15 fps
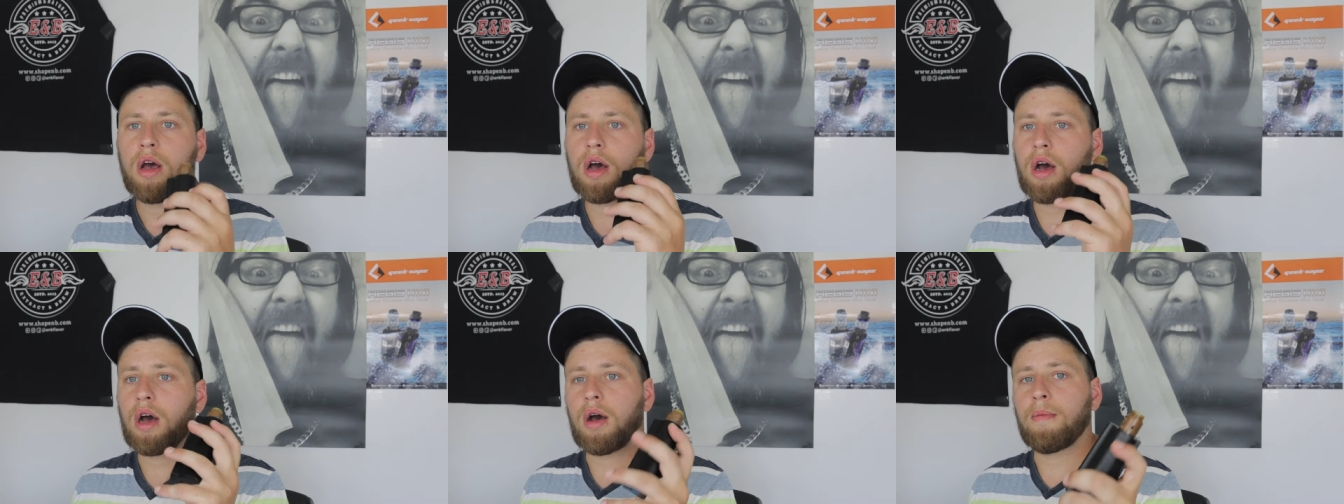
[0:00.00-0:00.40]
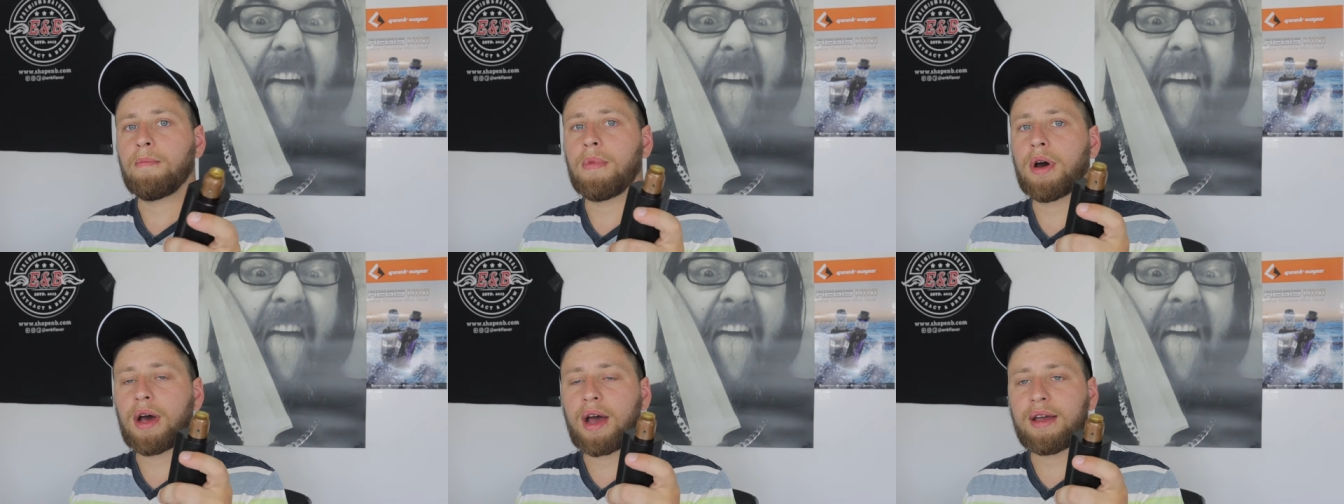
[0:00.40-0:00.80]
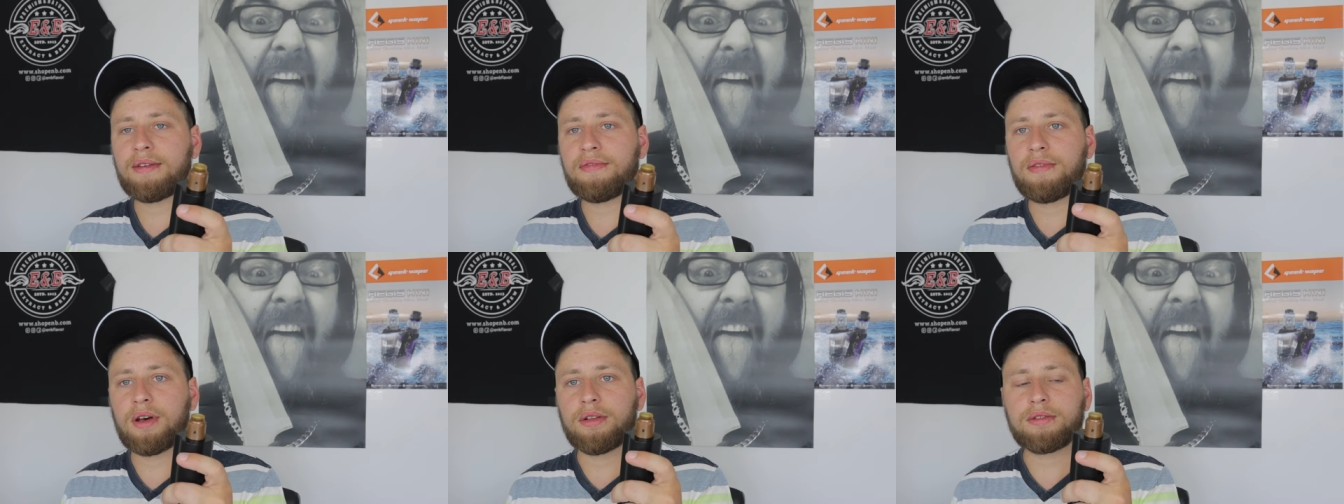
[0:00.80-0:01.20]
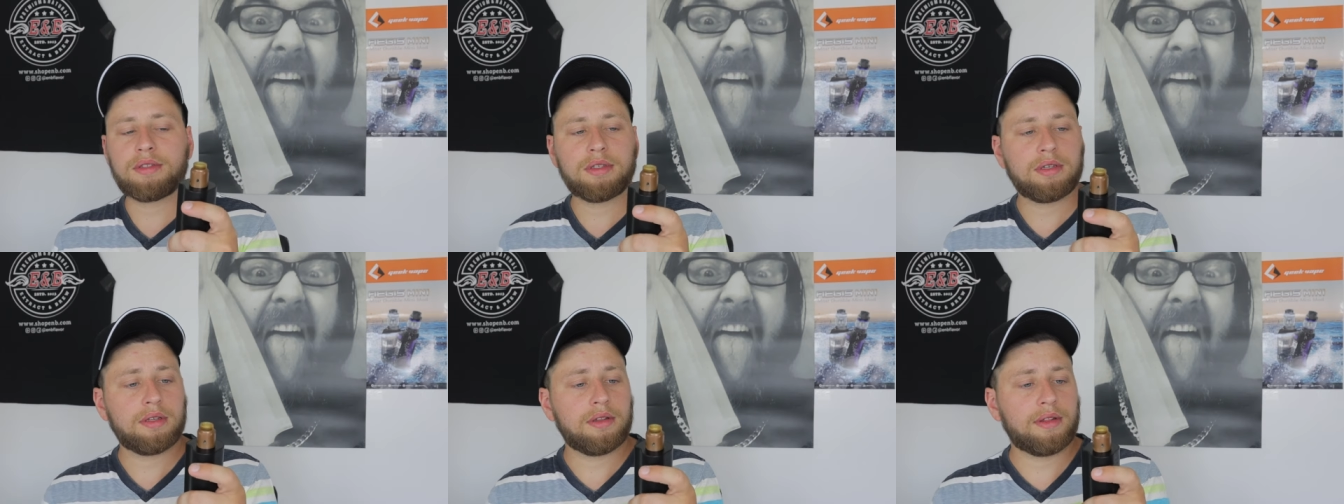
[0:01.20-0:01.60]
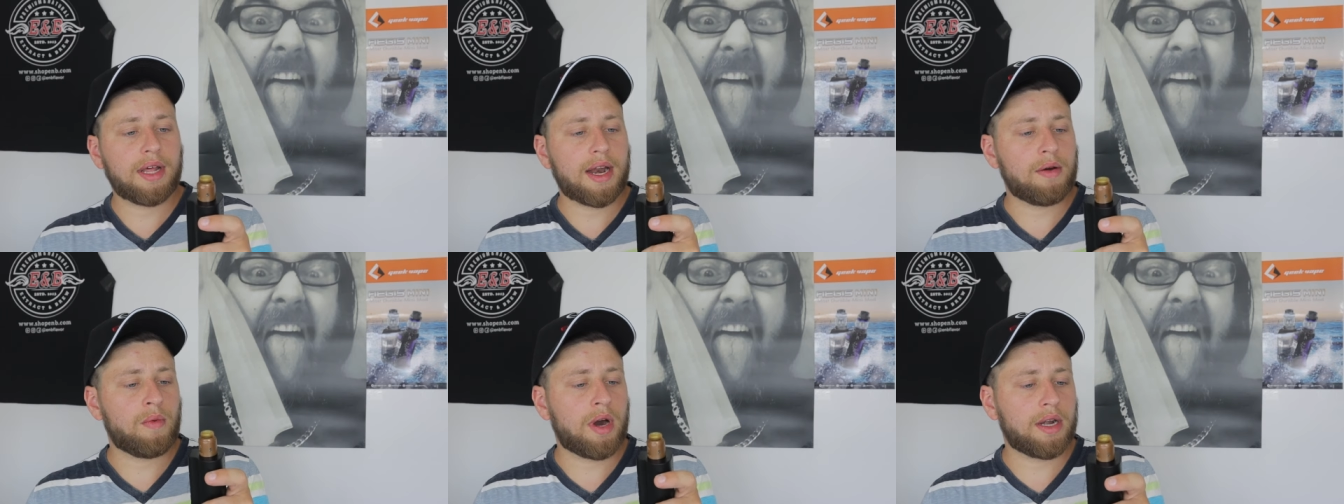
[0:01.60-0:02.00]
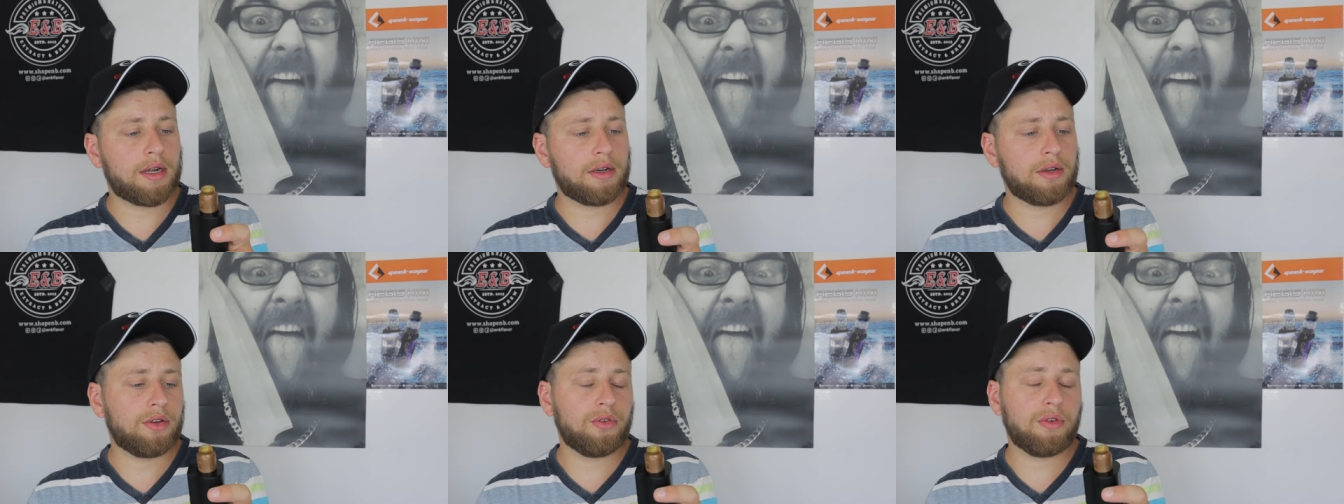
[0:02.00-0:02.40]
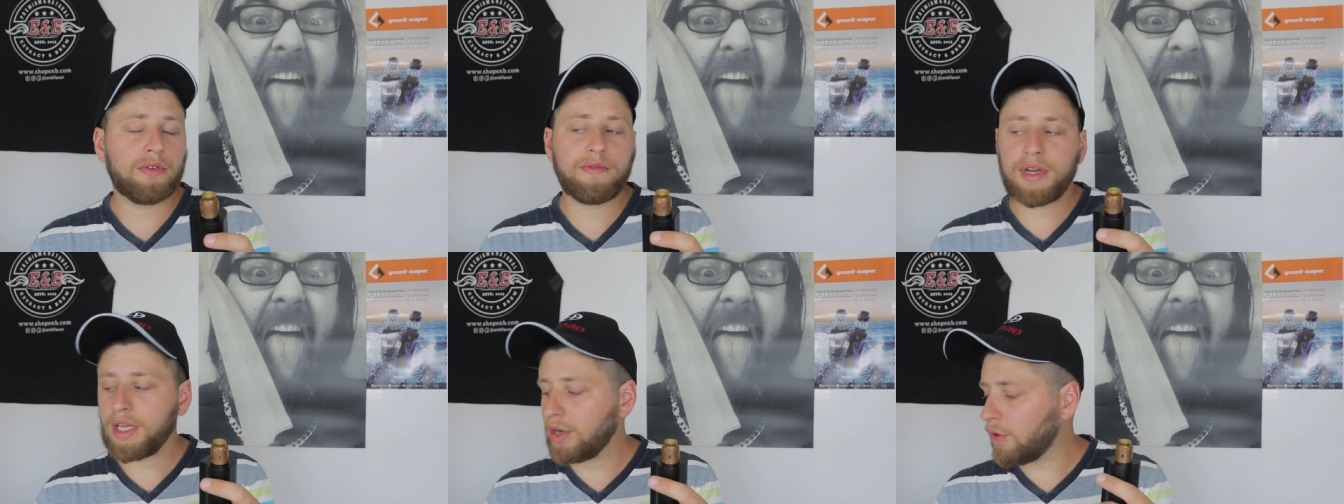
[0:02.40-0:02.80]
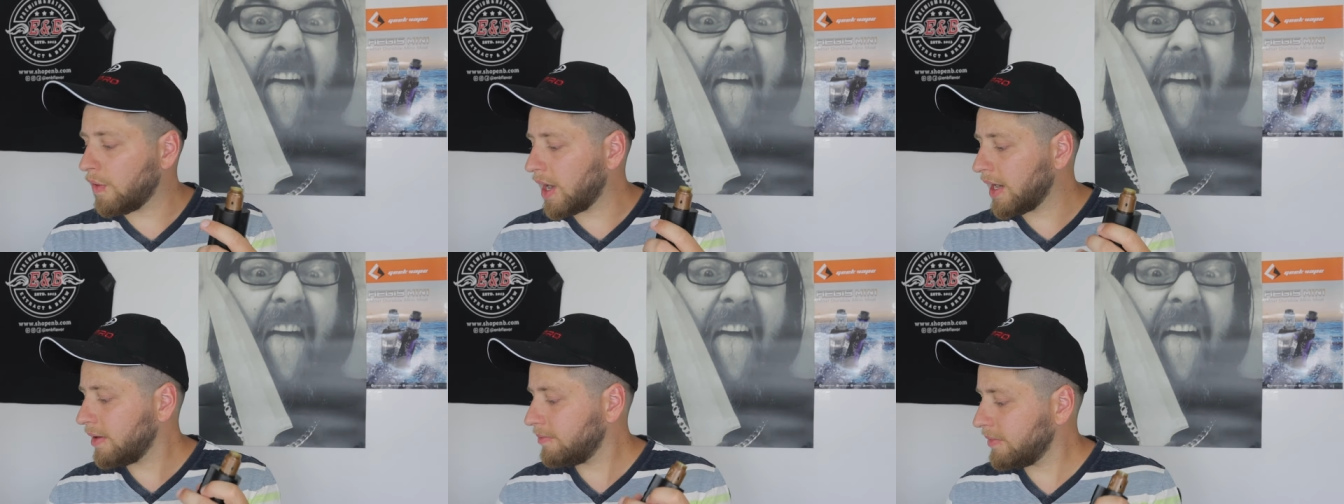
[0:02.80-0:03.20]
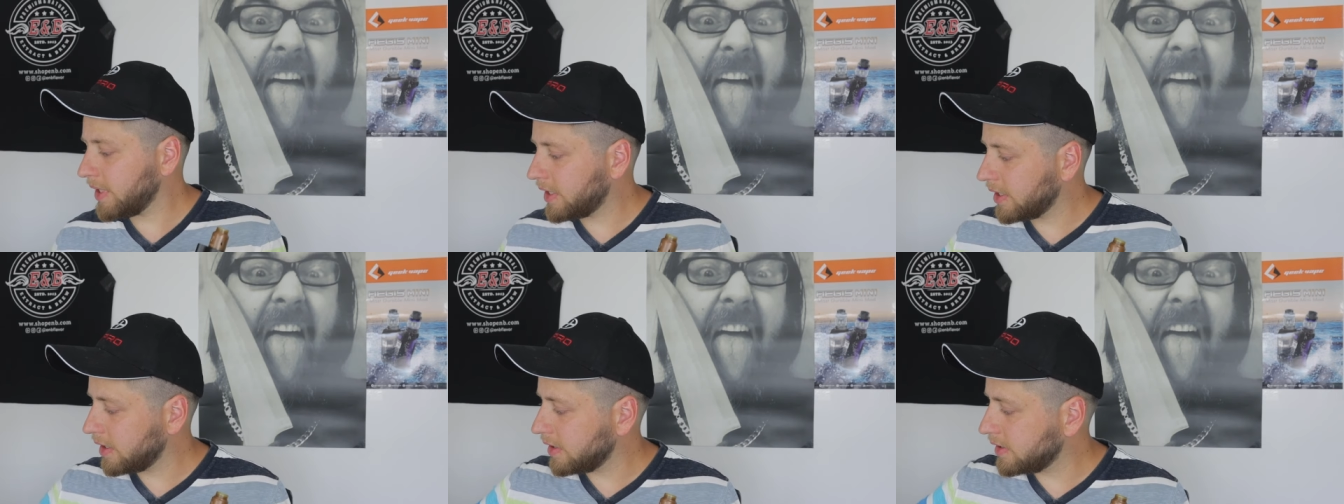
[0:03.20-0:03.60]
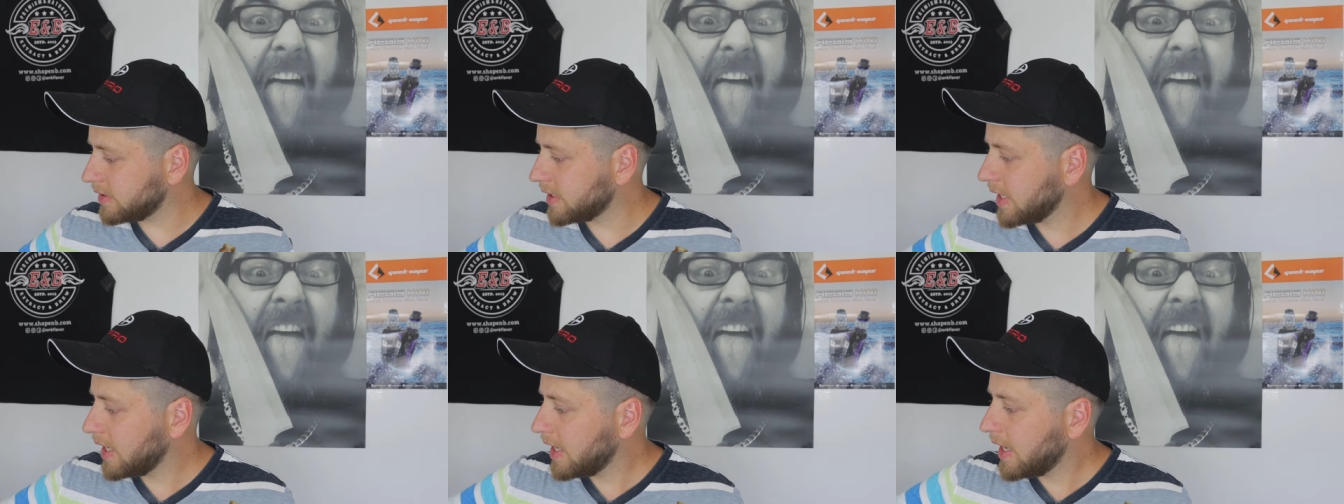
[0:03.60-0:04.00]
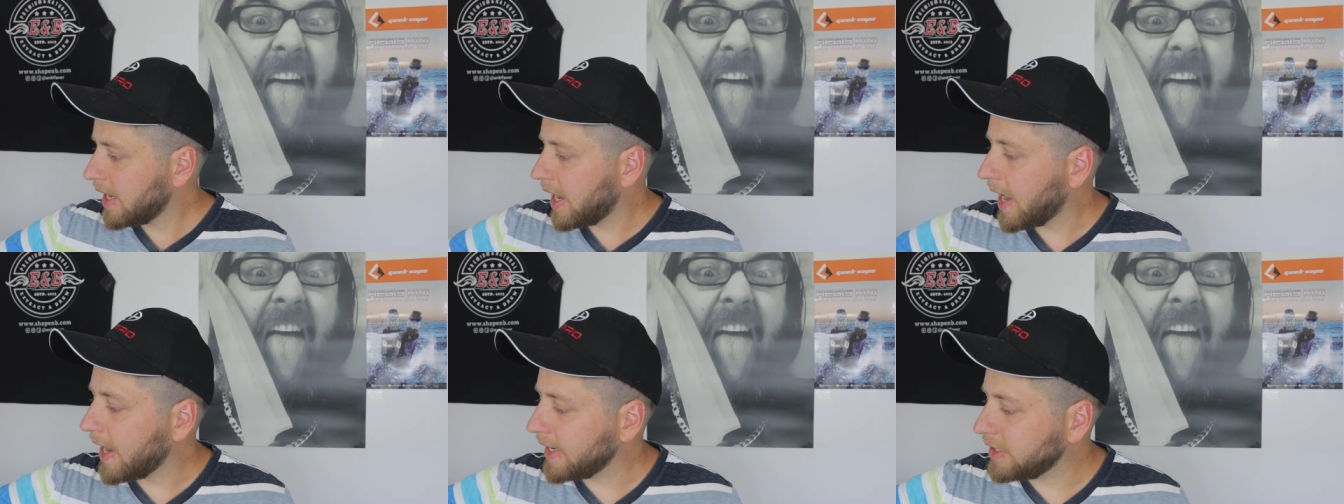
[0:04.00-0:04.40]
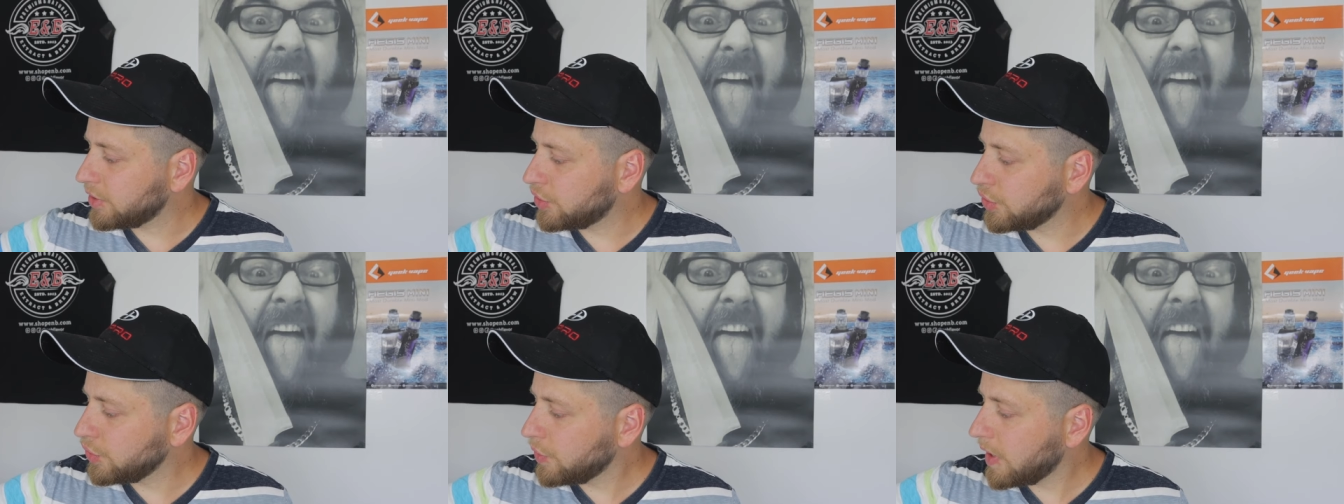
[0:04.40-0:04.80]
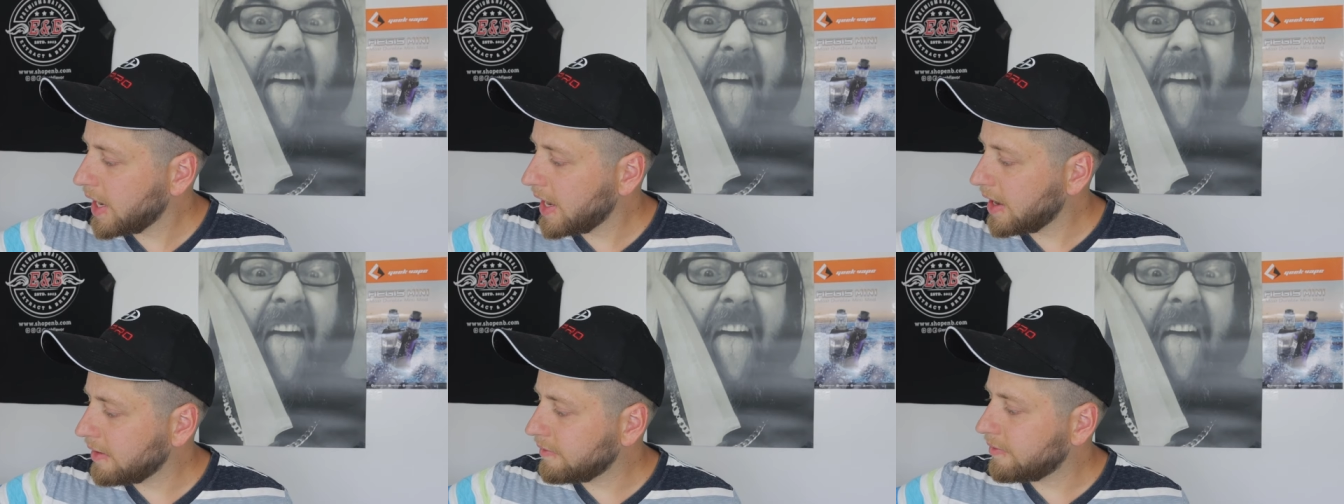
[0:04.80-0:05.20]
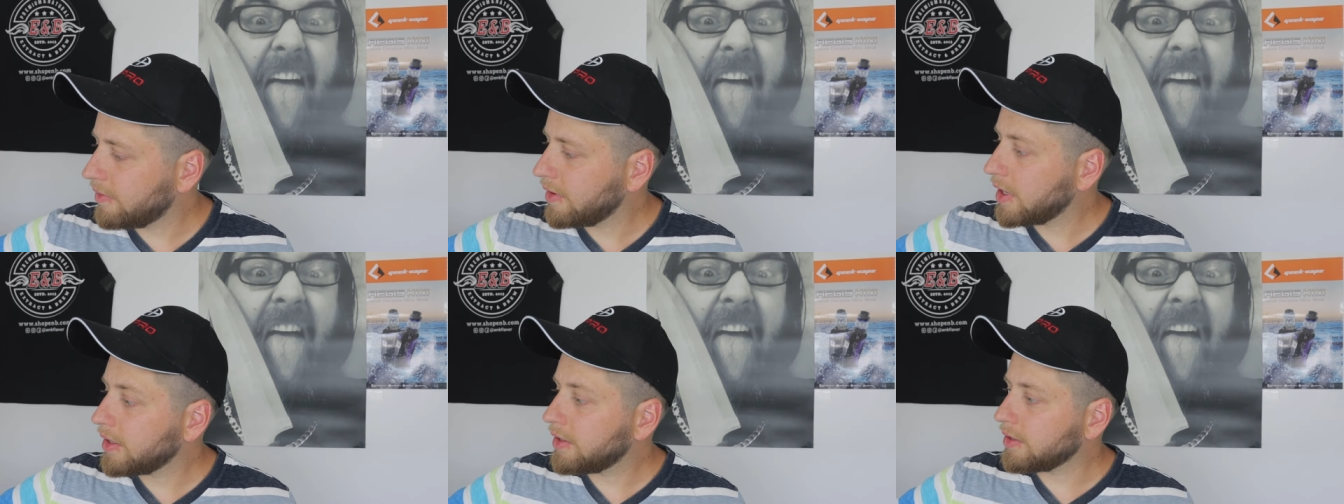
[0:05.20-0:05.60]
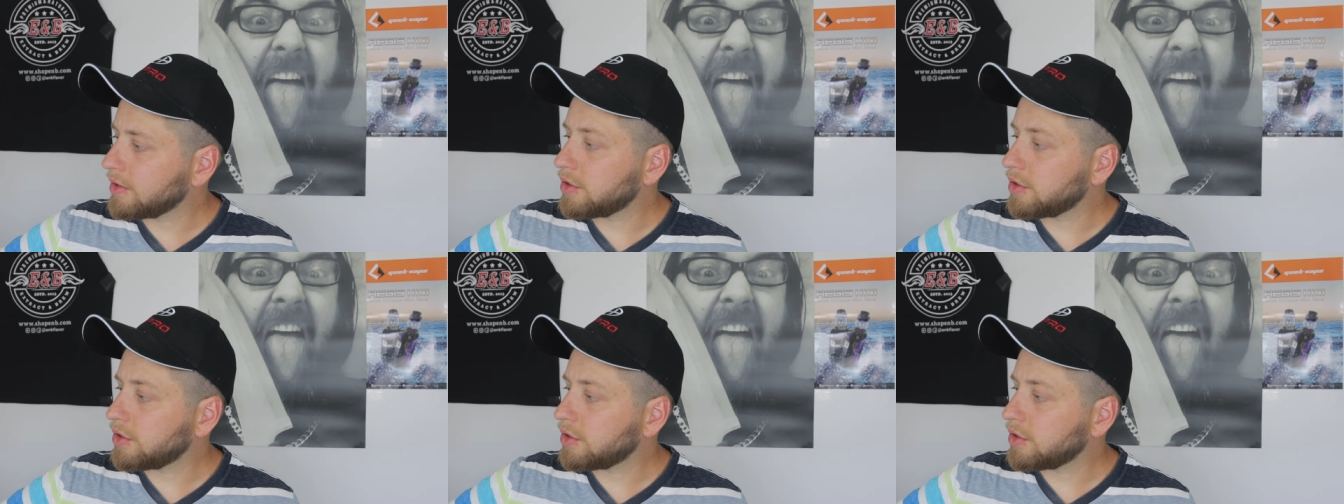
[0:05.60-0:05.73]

um, but I felt that I wanted to do a video on it because I do have the